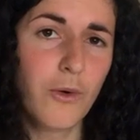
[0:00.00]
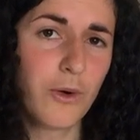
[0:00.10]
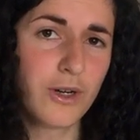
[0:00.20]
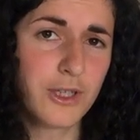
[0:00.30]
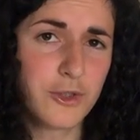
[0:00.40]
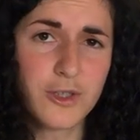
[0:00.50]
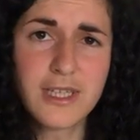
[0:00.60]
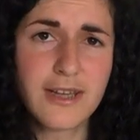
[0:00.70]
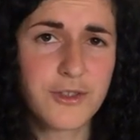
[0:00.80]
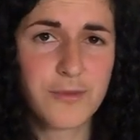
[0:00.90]
Or you
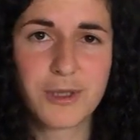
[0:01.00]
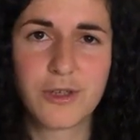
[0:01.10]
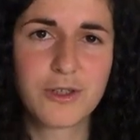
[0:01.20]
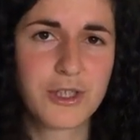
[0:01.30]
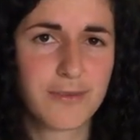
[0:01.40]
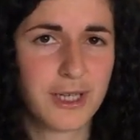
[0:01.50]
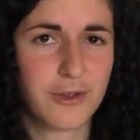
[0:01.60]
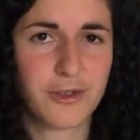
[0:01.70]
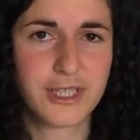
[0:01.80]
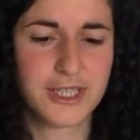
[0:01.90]
don't have to belong to a
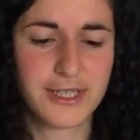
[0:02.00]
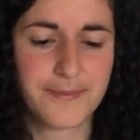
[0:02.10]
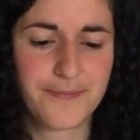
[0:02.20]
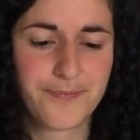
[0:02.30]
minority.